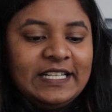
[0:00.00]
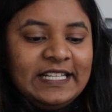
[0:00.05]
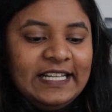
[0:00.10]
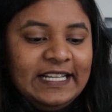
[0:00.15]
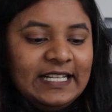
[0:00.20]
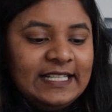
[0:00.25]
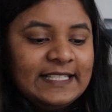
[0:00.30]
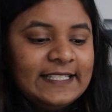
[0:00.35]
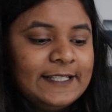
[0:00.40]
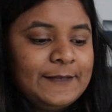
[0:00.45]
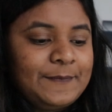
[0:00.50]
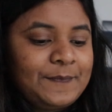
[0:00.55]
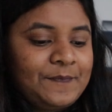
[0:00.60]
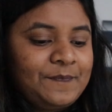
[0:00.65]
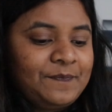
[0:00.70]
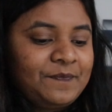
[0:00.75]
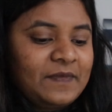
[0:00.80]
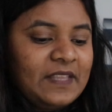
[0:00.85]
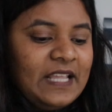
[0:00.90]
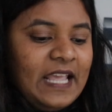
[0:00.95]
Knits,
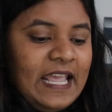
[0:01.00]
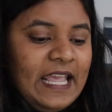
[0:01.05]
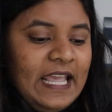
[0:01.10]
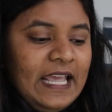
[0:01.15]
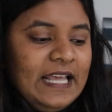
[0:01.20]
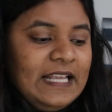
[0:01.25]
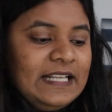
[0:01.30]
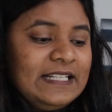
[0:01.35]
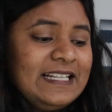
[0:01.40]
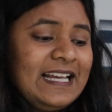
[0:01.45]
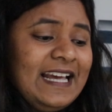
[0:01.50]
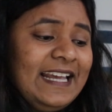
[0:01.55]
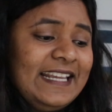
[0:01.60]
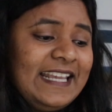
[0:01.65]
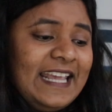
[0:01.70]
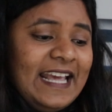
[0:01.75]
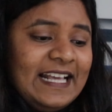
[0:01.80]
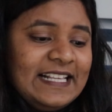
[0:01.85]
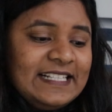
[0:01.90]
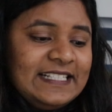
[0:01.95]
and I
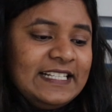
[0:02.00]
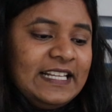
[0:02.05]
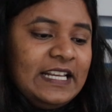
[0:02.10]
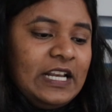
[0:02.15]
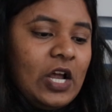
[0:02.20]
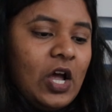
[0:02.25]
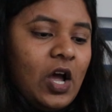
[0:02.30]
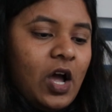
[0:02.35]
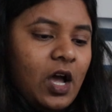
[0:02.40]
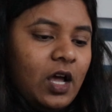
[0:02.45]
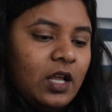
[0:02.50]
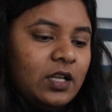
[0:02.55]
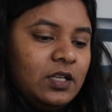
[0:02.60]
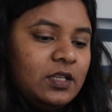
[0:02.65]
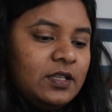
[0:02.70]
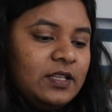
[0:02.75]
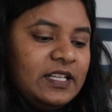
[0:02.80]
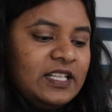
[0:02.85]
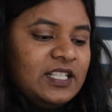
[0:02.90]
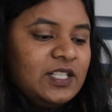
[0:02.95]
cast it
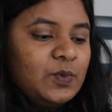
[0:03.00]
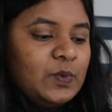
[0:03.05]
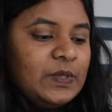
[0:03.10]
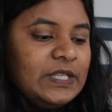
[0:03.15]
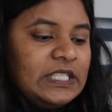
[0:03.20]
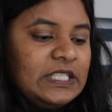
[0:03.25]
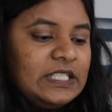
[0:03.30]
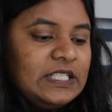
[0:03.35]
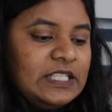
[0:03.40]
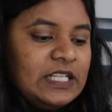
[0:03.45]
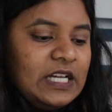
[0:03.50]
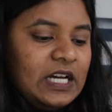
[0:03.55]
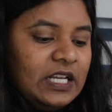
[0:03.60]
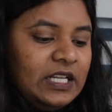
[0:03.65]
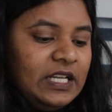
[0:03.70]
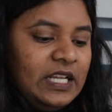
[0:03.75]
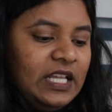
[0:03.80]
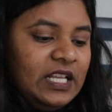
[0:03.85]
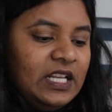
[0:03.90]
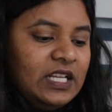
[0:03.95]
on. This was
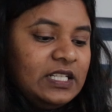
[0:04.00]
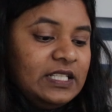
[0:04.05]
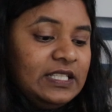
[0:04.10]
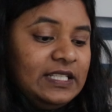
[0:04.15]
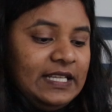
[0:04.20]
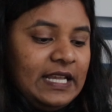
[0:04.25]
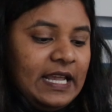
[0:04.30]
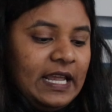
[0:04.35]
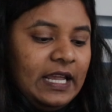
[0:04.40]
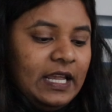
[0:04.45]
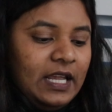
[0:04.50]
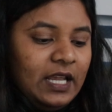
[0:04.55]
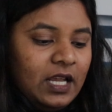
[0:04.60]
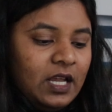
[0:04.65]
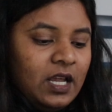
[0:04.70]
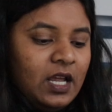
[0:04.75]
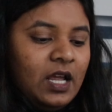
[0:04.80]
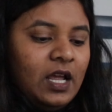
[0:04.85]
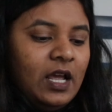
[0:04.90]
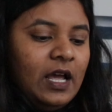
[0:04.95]
done in a day.
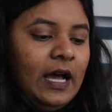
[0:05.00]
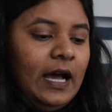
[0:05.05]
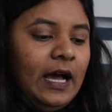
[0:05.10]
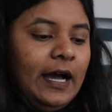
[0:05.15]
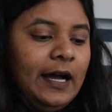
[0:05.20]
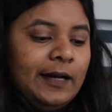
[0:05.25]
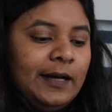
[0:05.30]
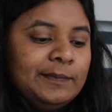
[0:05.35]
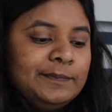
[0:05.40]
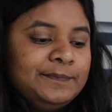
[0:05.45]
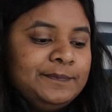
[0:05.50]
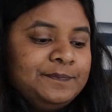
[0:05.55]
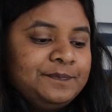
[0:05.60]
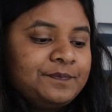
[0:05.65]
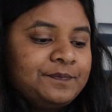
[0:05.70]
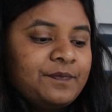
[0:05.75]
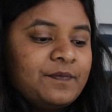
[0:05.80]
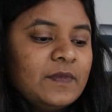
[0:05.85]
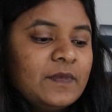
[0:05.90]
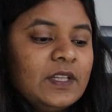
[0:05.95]

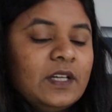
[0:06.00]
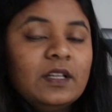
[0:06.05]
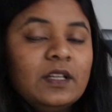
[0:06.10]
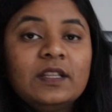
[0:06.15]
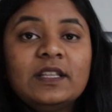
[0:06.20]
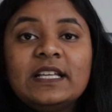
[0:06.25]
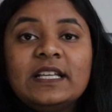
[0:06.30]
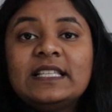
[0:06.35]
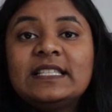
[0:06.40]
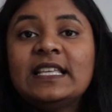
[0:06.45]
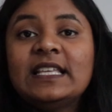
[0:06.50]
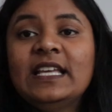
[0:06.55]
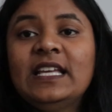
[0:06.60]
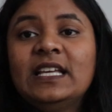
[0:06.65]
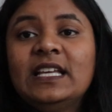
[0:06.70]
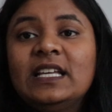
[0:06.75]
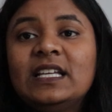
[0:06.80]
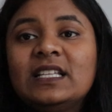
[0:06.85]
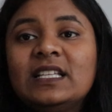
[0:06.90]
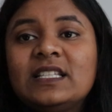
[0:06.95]
This
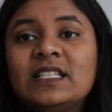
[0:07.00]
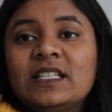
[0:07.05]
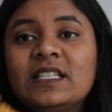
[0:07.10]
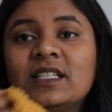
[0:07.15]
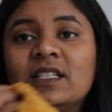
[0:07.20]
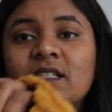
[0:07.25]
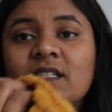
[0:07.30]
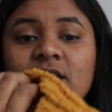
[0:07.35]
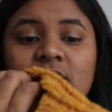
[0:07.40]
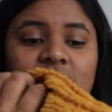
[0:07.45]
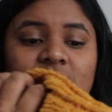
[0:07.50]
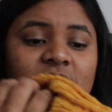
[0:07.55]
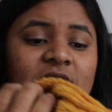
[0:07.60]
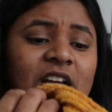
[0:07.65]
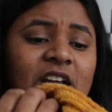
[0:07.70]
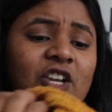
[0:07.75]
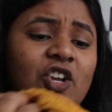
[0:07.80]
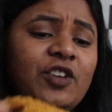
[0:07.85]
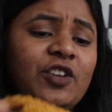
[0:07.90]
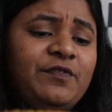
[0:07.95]
is
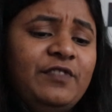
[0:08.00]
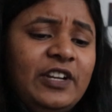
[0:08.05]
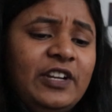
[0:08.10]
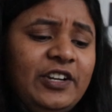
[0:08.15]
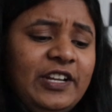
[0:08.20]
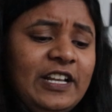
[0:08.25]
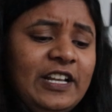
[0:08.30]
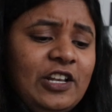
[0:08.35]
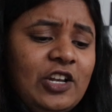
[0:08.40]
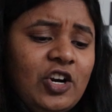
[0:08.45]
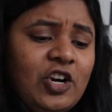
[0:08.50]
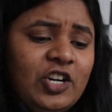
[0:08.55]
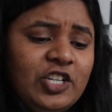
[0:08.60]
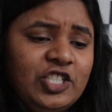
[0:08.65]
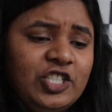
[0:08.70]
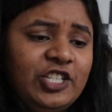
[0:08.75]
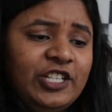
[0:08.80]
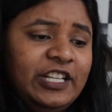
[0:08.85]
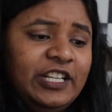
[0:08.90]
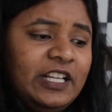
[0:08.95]
done on very
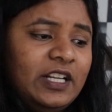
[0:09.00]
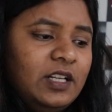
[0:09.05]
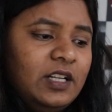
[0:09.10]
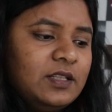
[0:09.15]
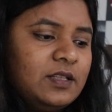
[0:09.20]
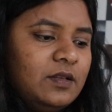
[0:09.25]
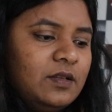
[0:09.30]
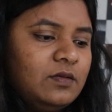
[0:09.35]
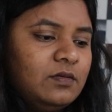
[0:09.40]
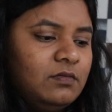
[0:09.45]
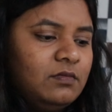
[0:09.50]
large needles.